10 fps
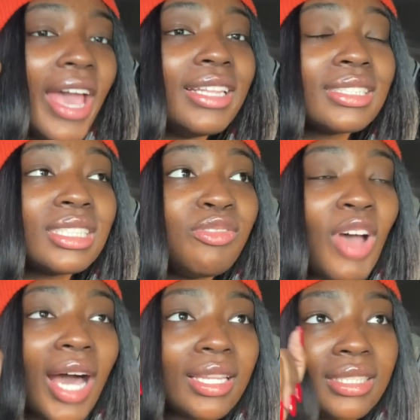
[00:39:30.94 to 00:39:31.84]
and this is
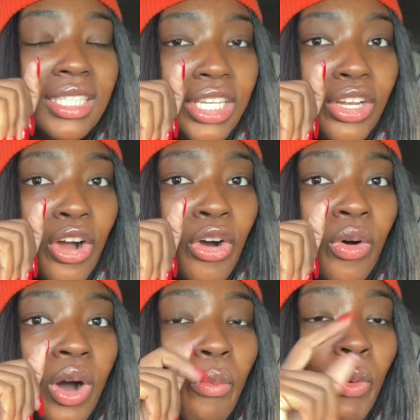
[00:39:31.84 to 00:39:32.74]
Valentino
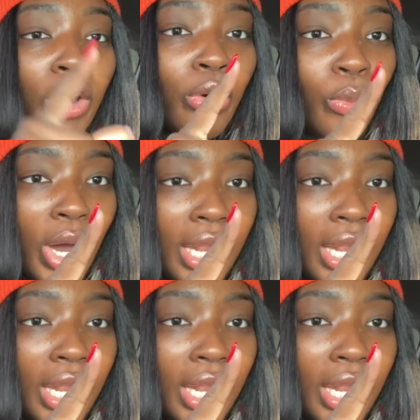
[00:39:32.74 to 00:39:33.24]
101.